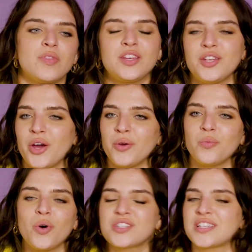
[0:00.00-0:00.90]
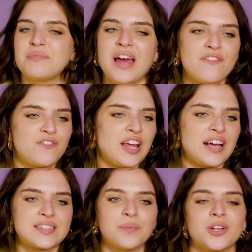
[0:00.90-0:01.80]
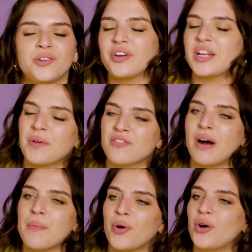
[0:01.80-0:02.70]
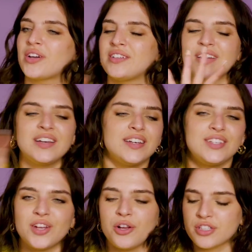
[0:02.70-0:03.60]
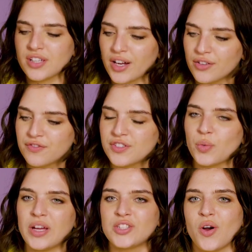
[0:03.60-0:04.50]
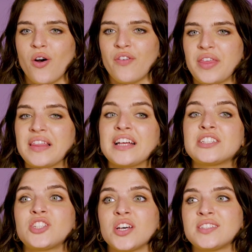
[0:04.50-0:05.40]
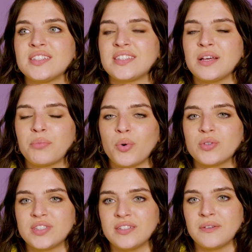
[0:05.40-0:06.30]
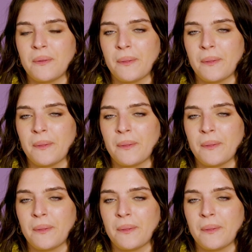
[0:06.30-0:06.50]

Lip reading: you know, watch some Netflix, I'm going to read a bit of my book and, you know, just kind of switch off. I think that's just as important.